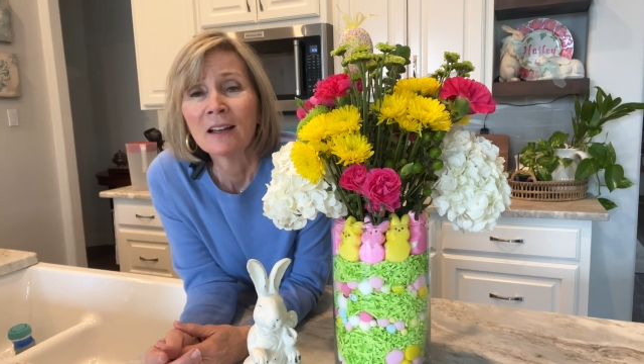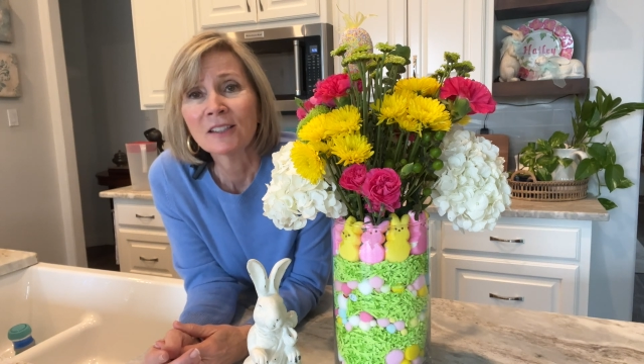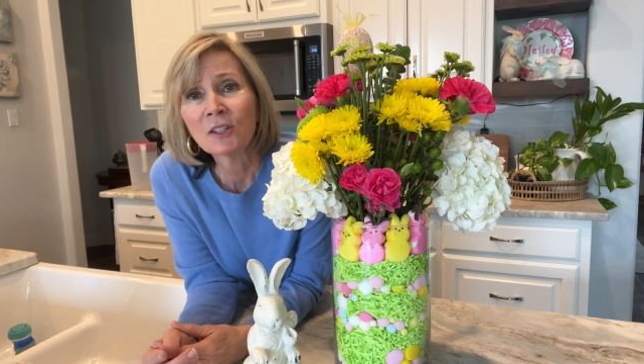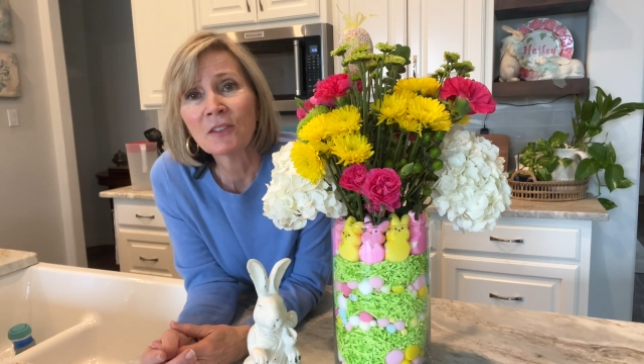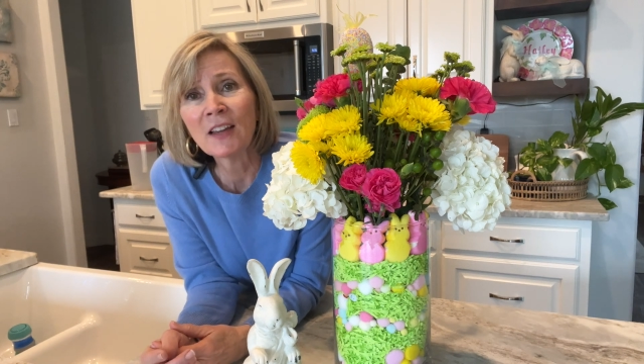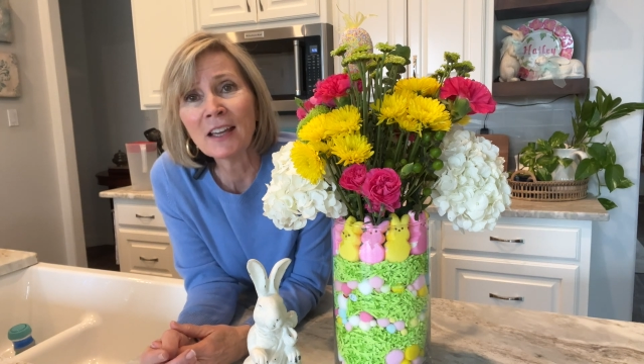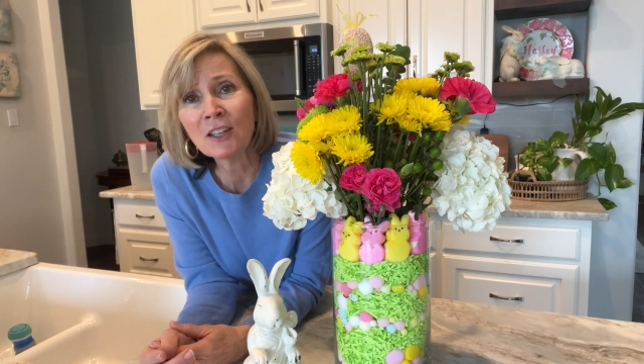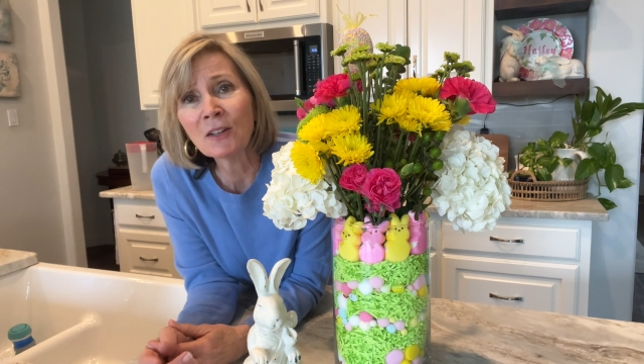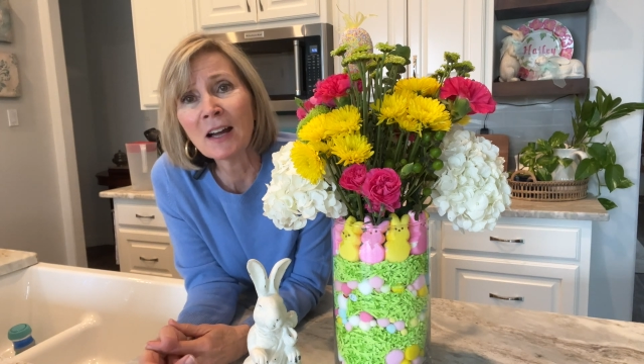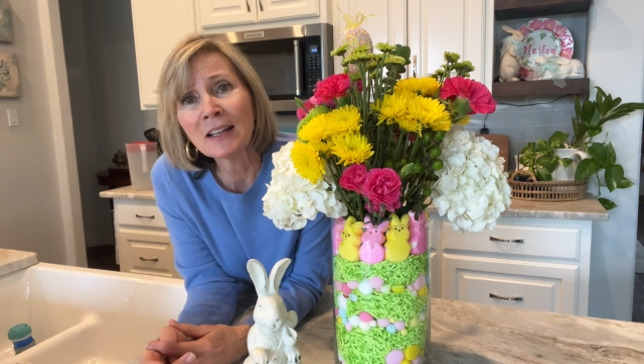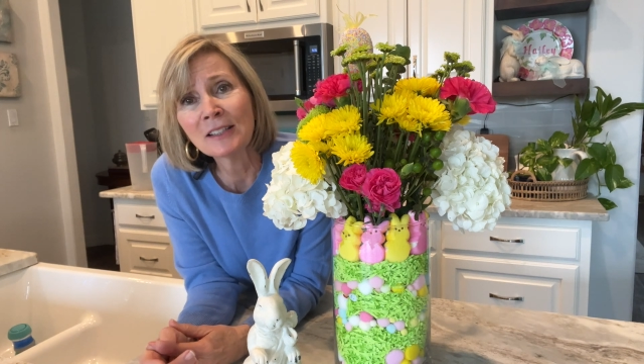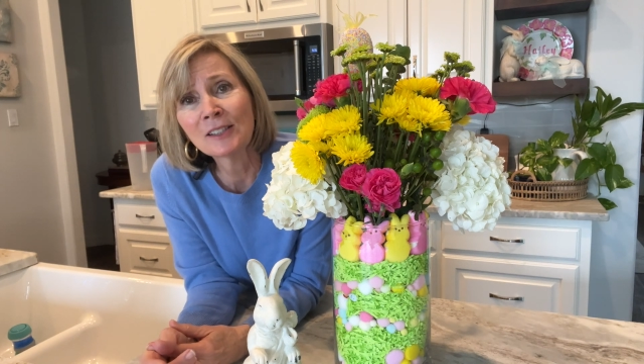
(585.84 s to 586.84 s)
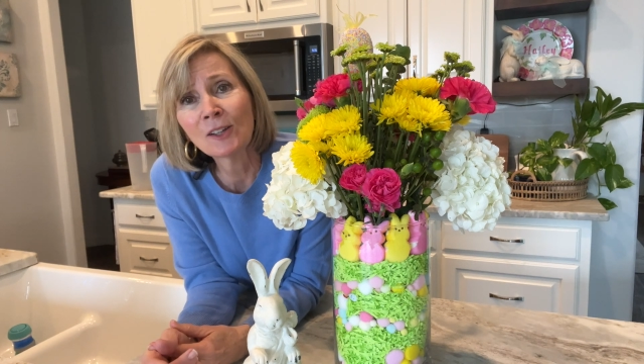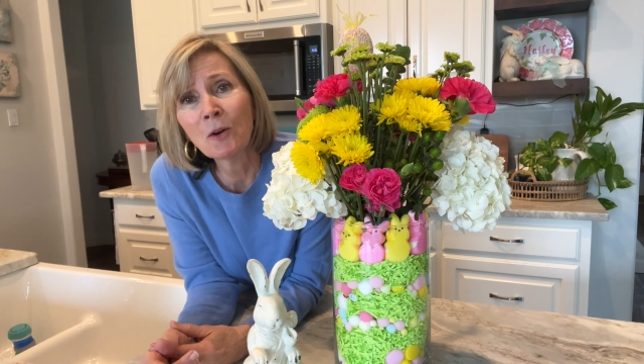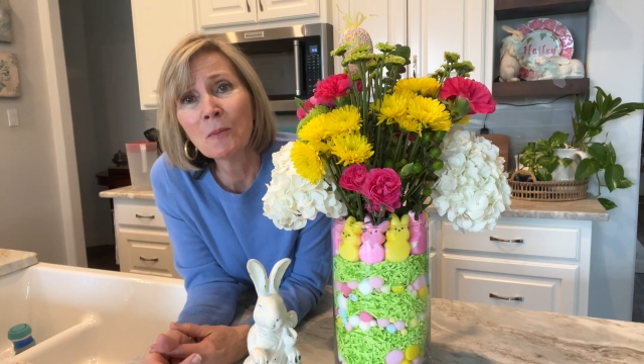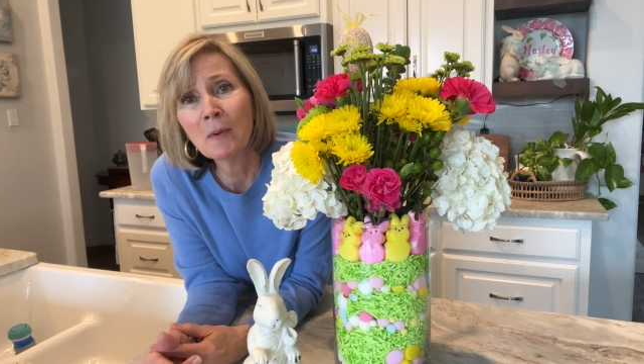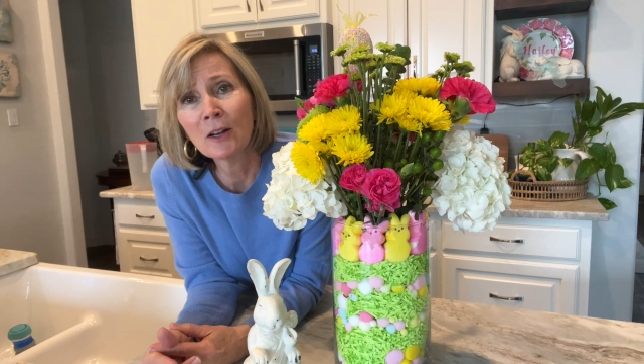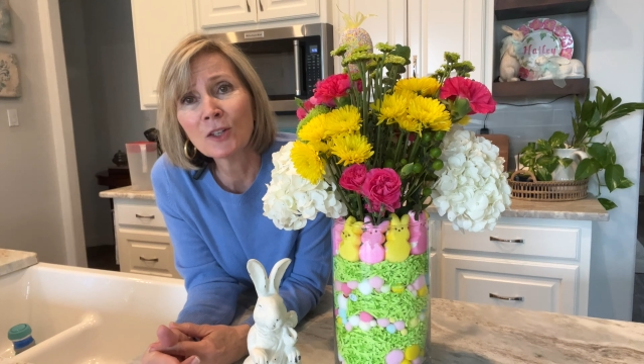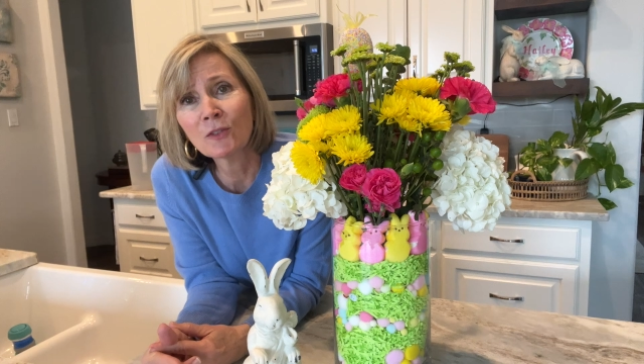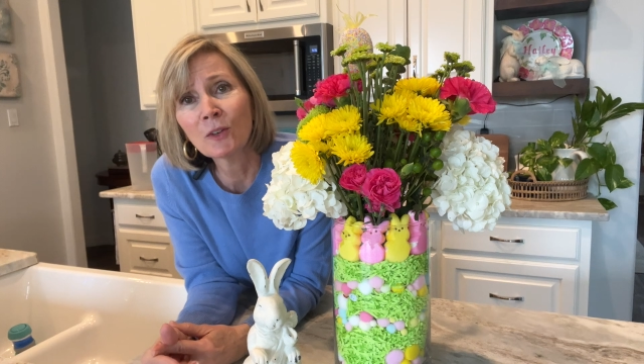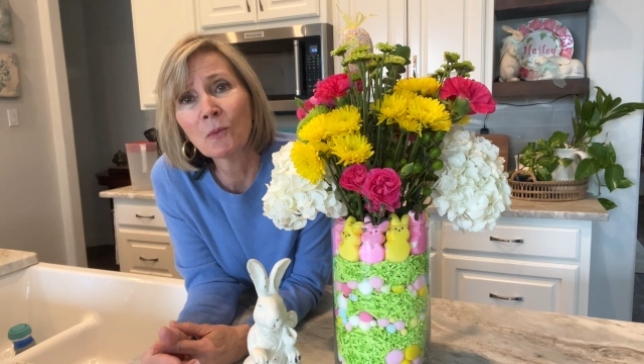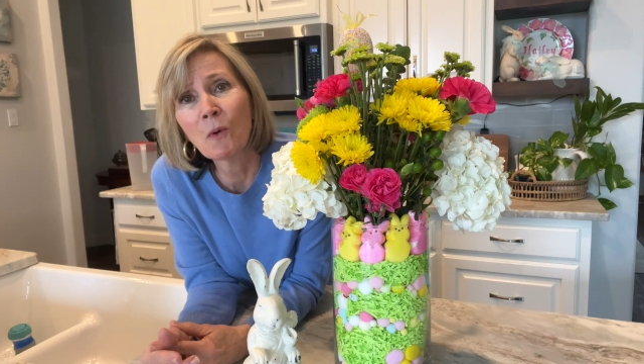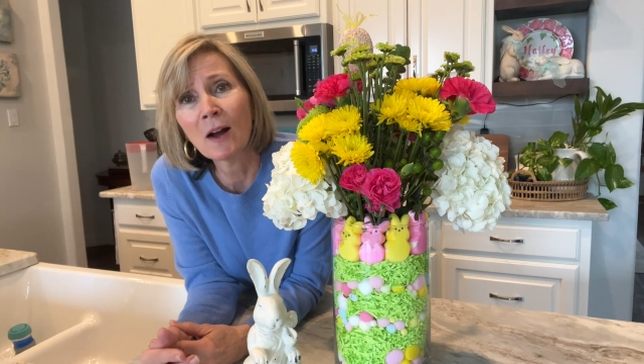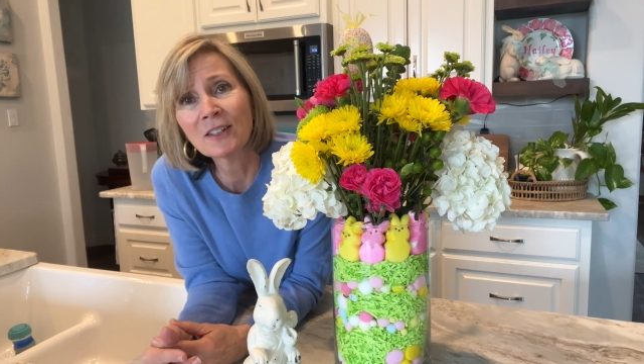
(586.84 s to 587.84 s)
So thank you guys so much
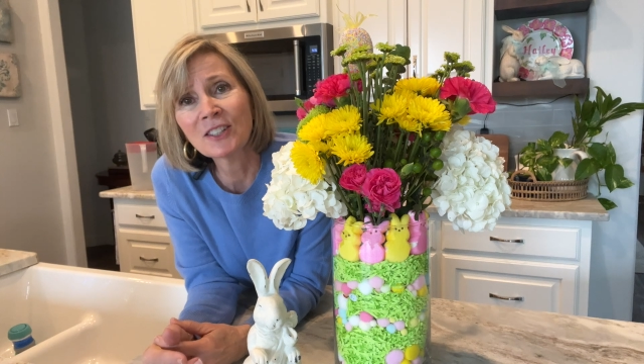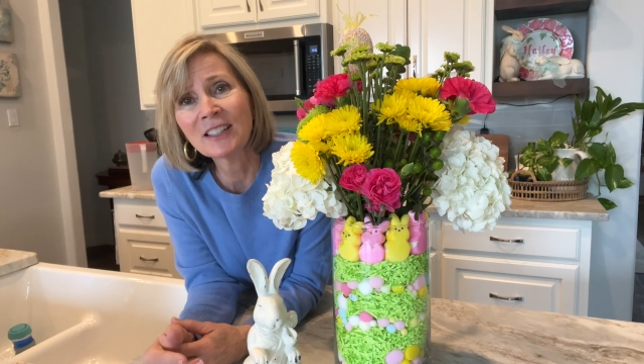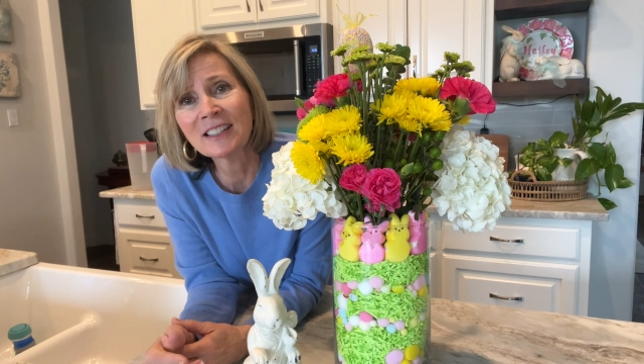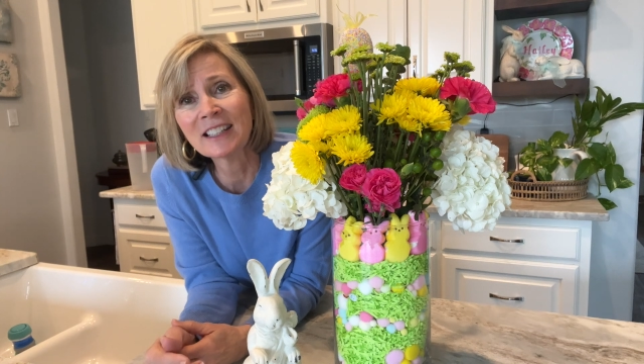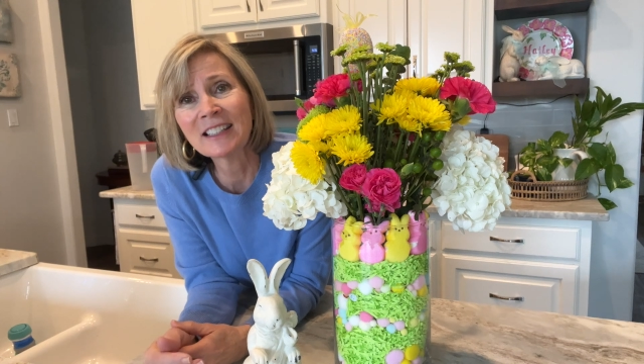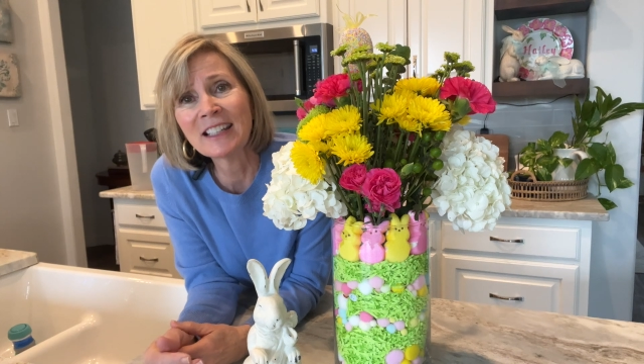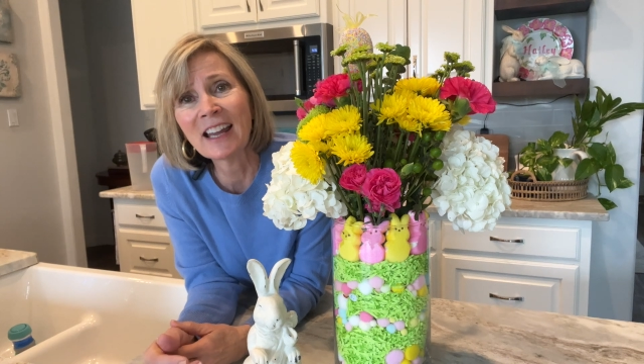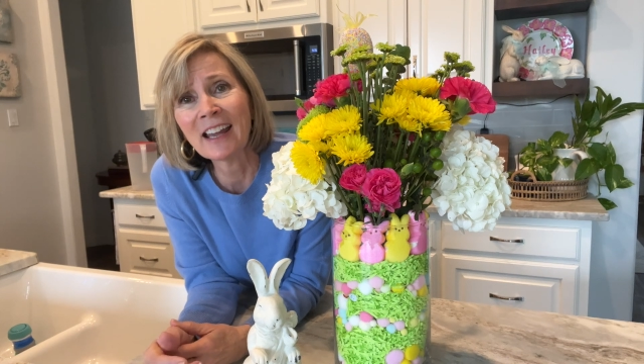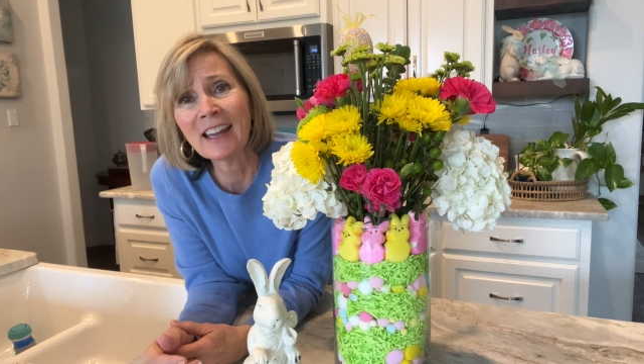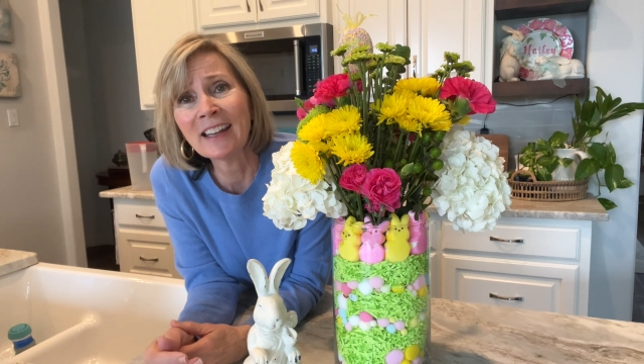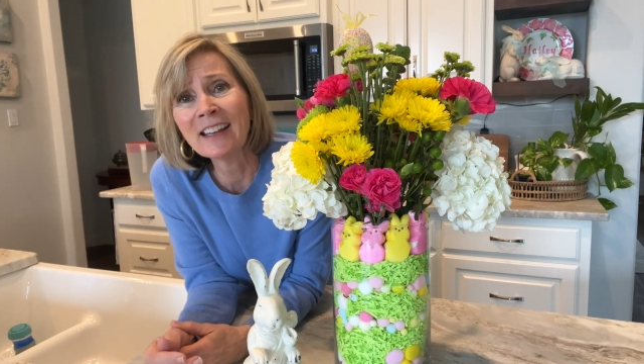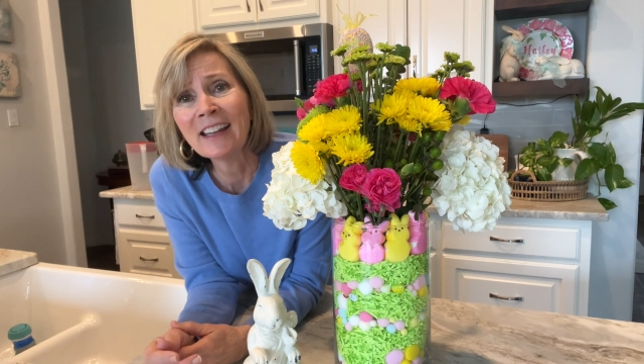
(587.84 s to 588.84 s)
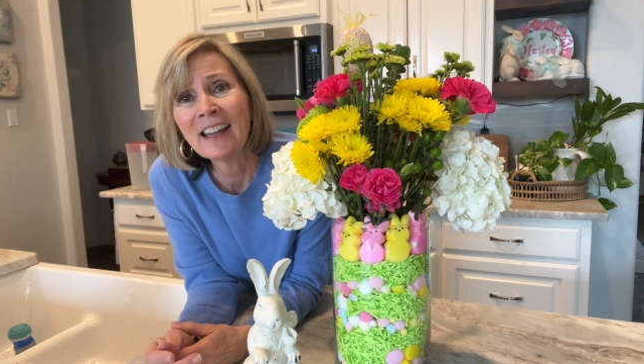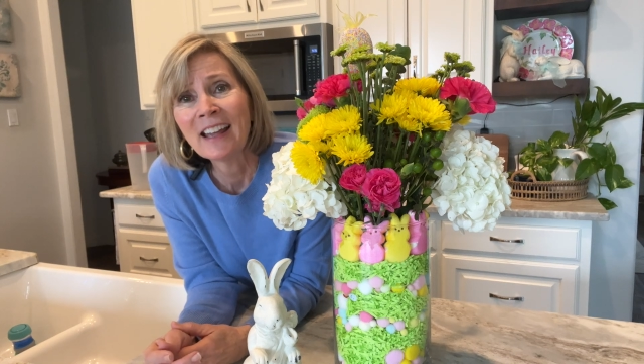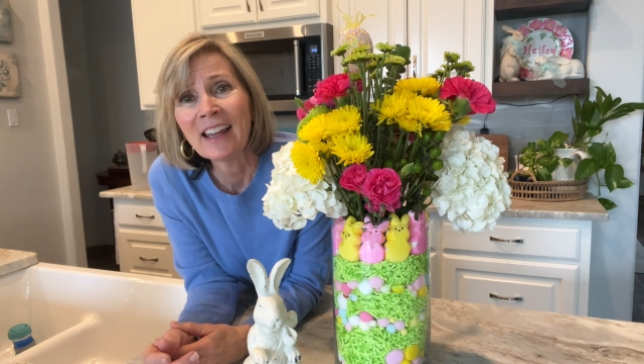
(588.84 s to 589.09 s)
for watching today,